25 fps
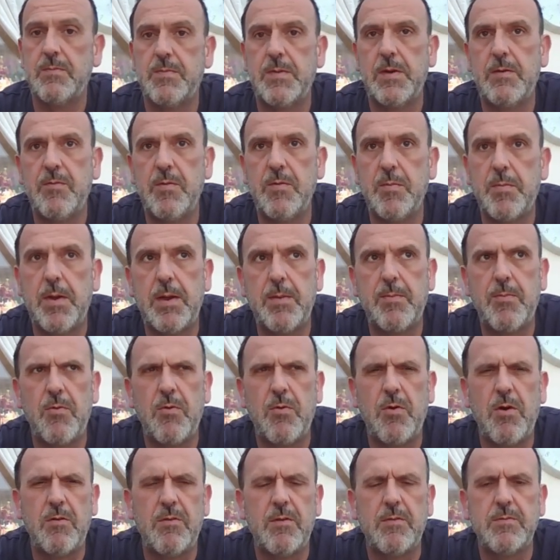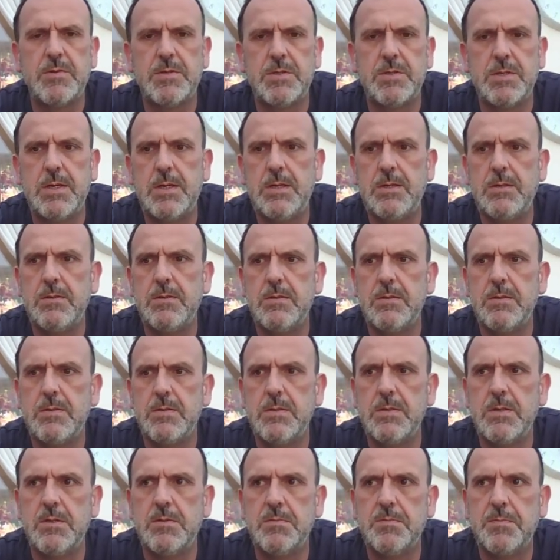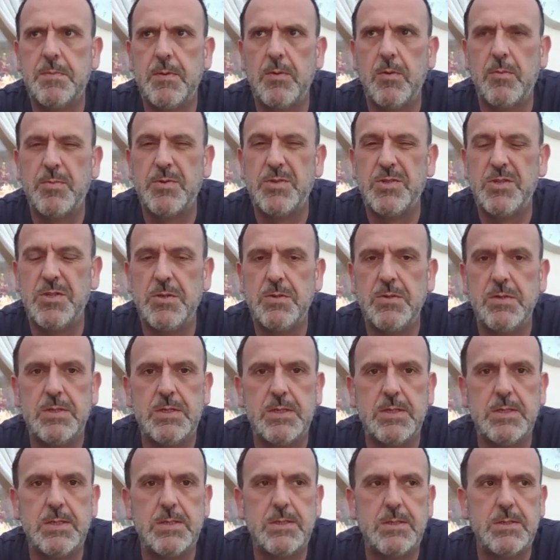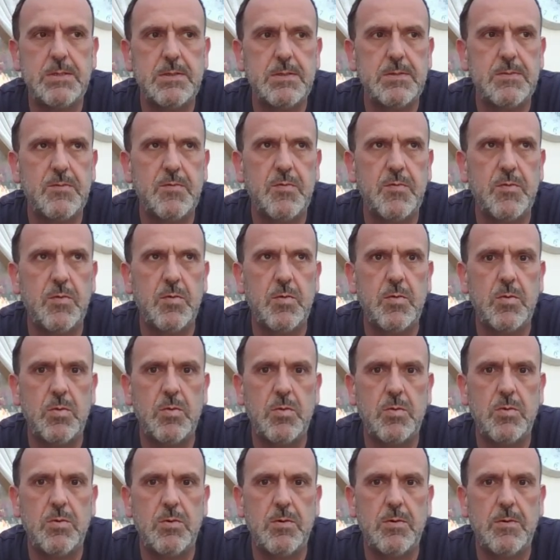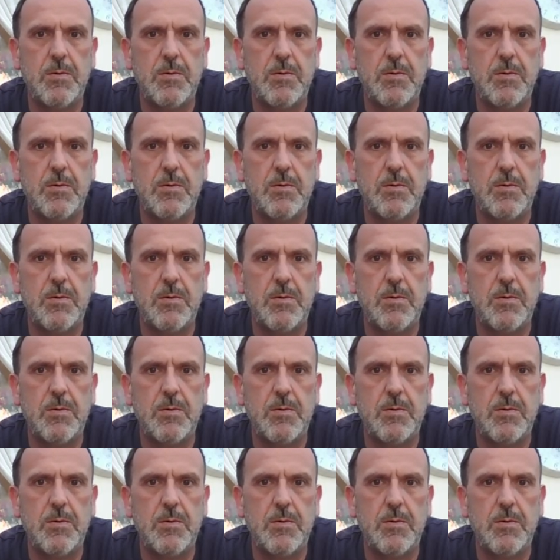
Every paper I've ever seen, there's been opportunities for